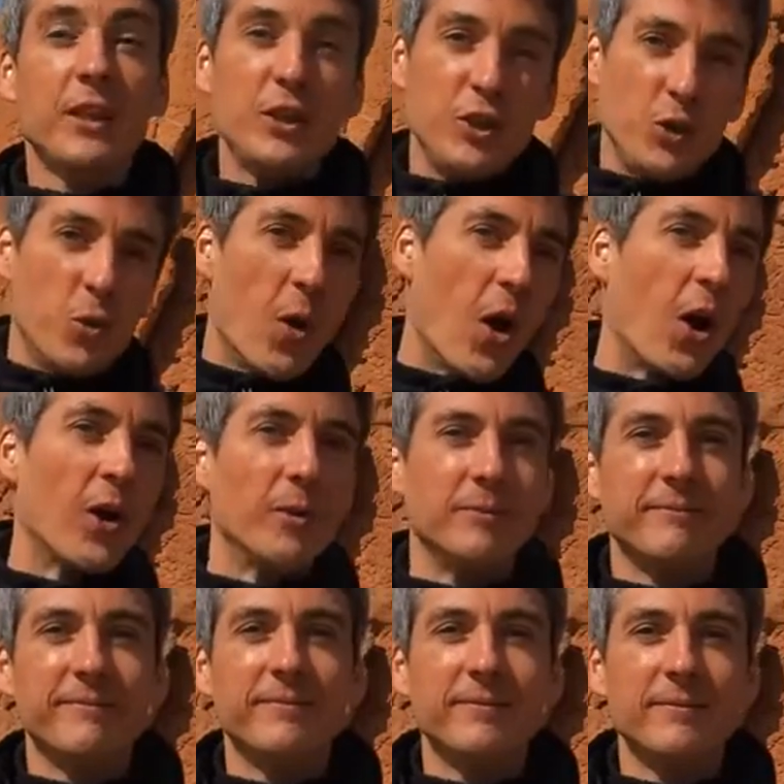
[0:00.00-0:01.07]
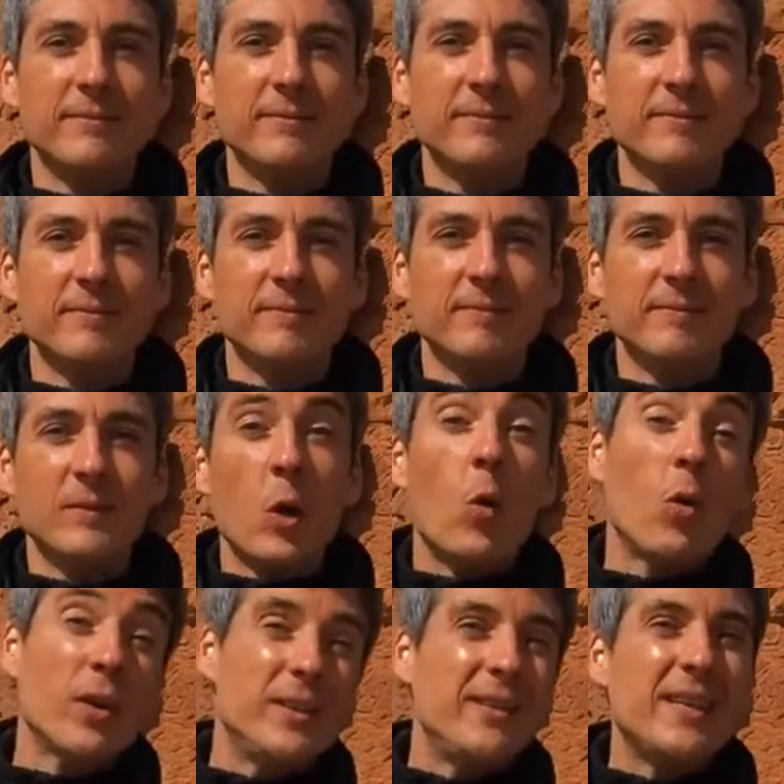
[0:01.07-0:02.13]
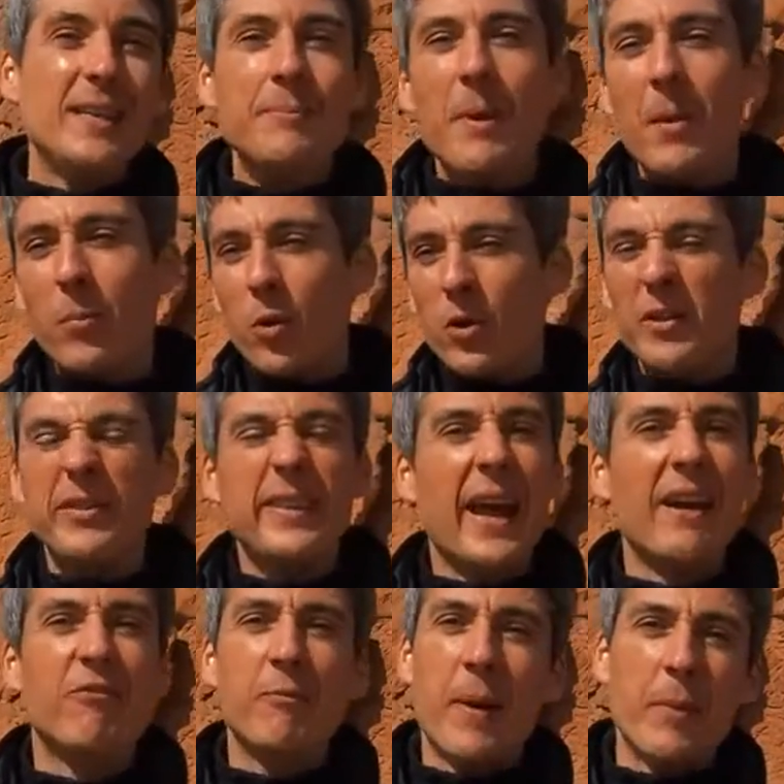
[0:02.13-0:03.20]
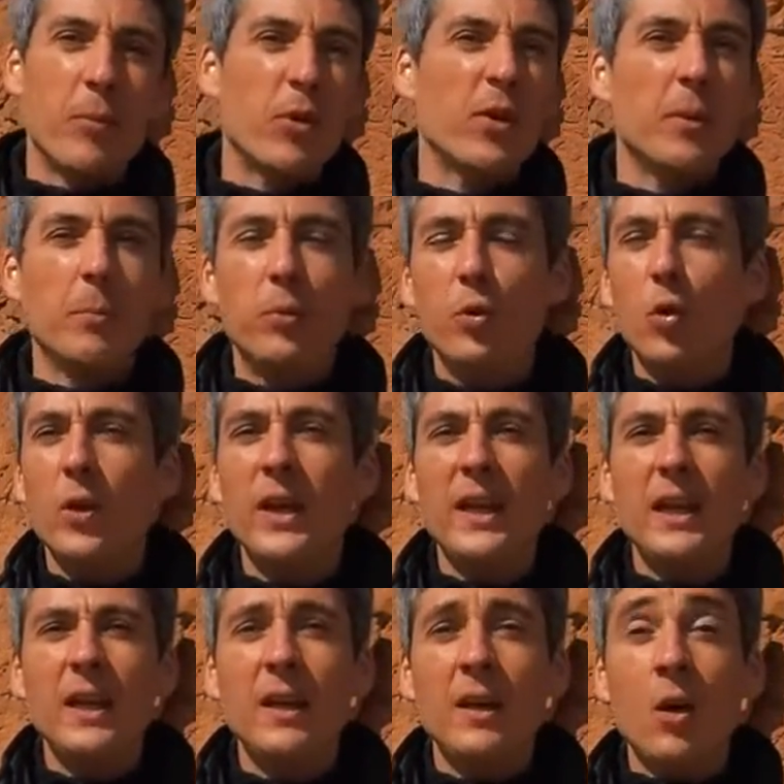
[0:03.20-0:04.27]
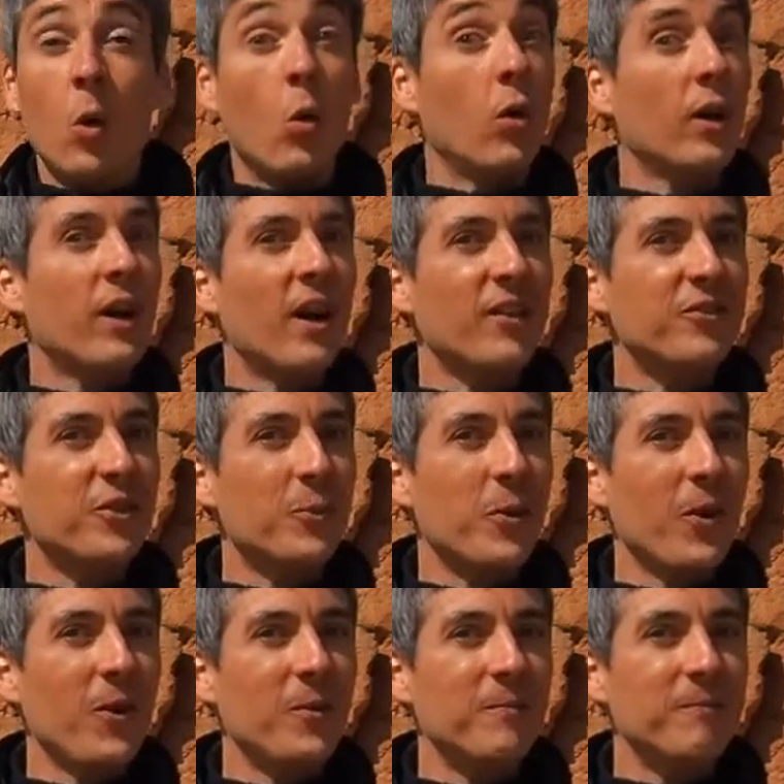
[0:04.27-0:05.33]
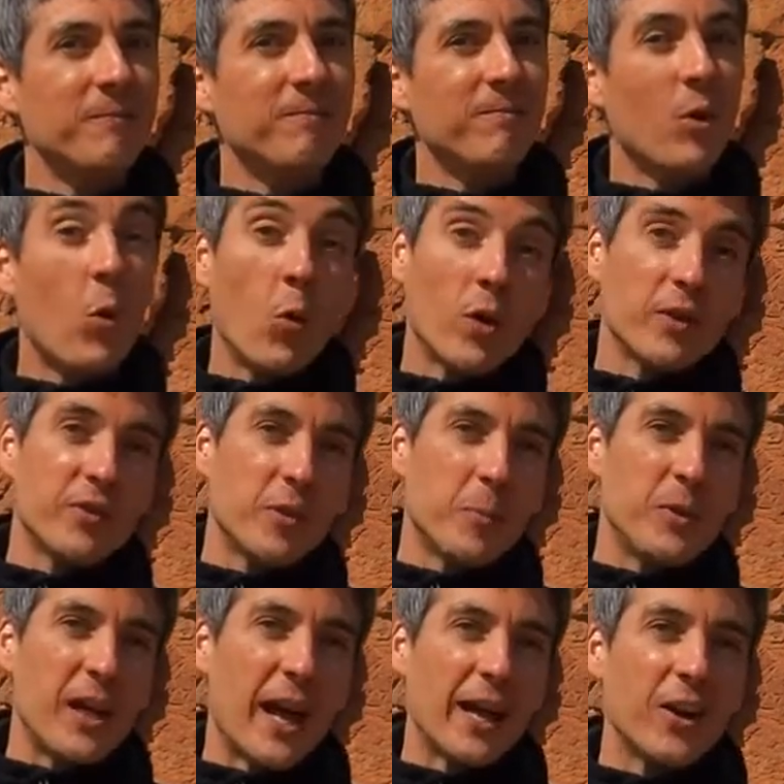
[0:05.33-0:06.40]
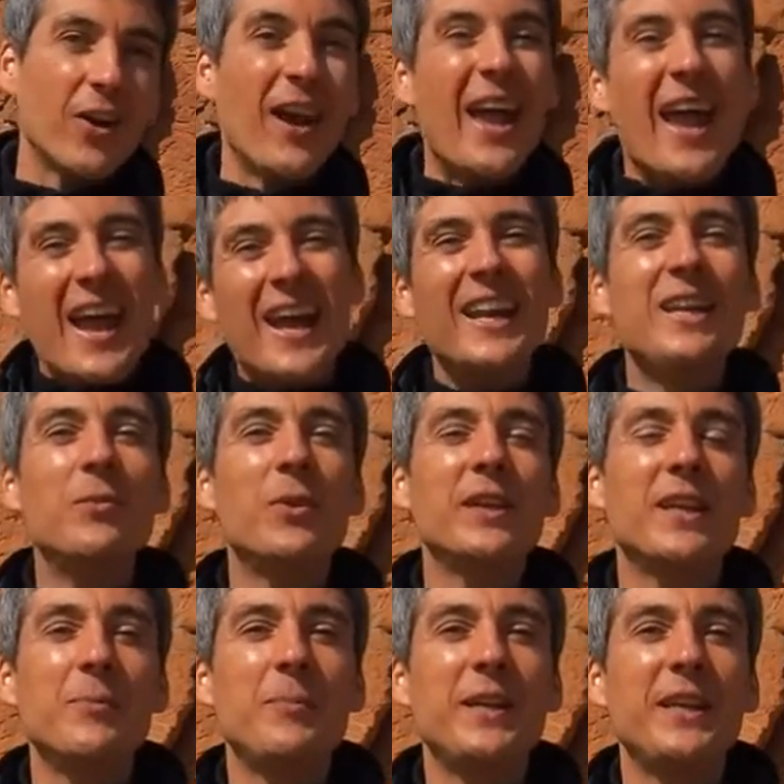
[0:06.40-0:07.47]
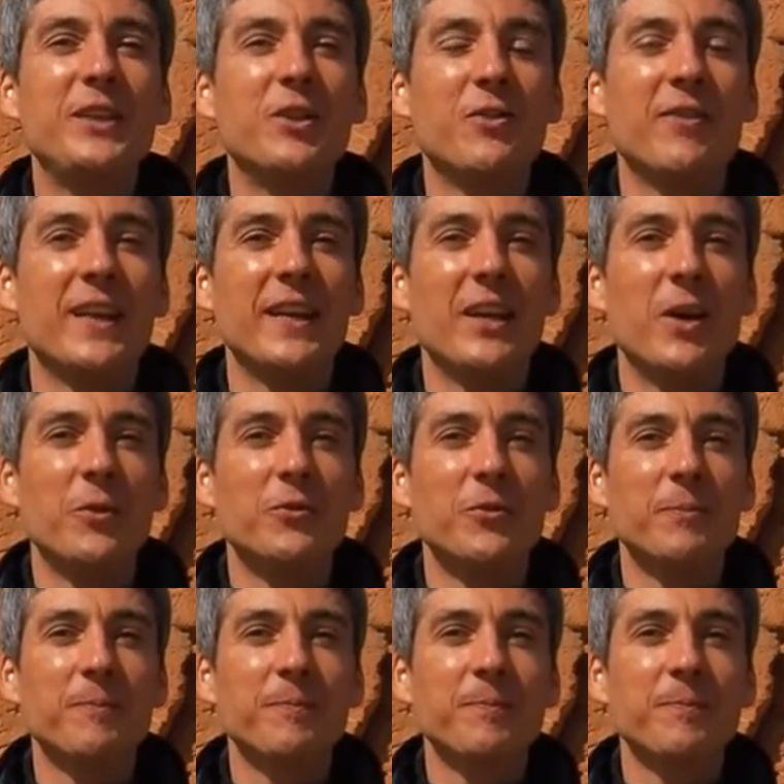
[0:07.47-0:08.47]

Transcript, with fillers: You are. Or a team member, a staff member, an employee, or a customer, or a supplier. Anyone can be in your videos.